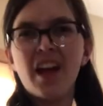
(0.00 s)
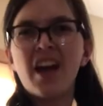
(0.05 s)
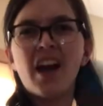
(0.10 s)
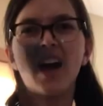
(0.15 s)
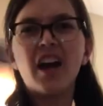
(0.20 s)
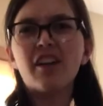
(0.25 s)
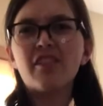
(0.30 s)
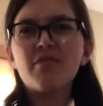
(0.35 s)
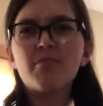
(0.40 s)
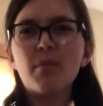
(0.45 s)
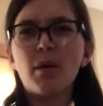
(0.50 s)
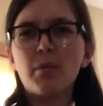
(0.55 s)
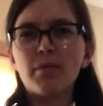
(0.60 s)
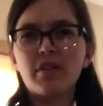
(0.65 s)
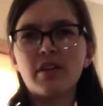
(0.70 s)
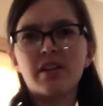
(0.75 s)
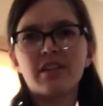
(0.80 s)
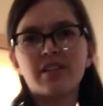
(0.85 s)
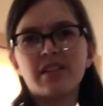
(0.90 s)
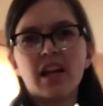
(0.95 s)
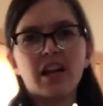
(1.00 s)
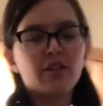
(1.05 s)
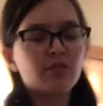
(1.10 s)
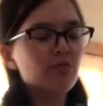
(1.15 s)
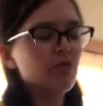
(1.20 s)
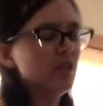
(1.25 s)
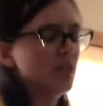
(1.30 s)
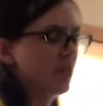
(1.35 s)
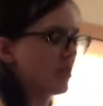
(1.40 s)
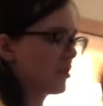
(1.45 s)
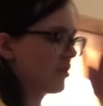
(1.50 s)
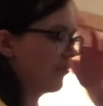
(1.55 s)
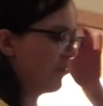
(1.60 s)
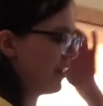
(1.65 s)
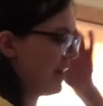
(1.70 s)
I don't remember the exact ones because we